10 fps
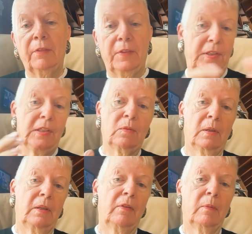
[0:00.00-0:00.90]
this is
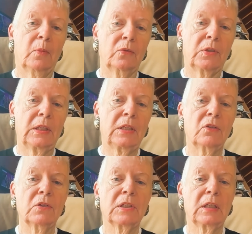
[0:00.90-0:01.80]
one of the most
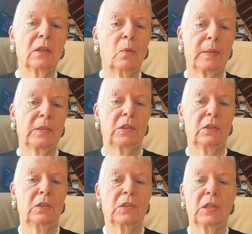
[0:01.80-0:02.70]
interesting
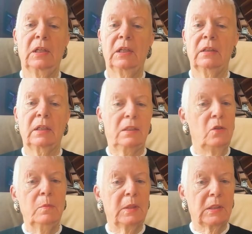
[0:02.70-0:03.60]
questions that
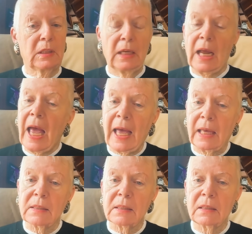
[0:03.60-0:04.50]
humans can
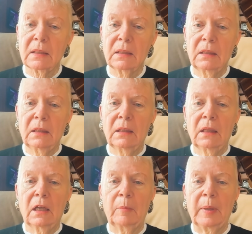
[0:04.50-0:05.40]
ask
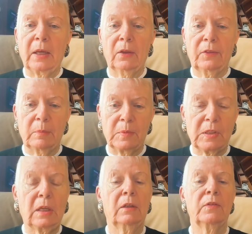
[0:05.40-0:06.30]
about
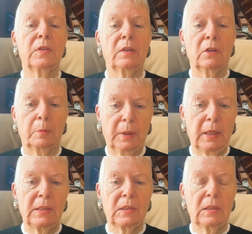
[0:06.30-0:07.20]
themselves and their
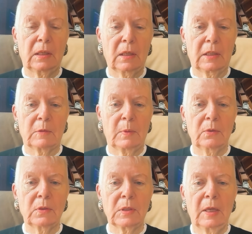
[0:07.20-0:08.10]
place in the
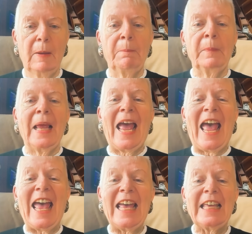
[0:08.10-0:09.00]
cosmos.
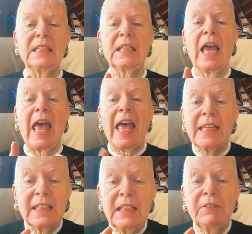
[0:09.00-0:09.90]
And
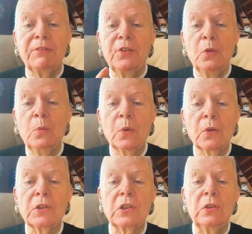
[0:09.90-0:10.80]
if you
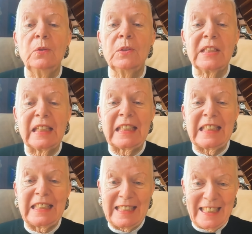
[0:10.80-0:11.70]
were to
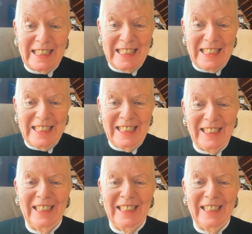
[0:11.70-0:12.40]
succeed,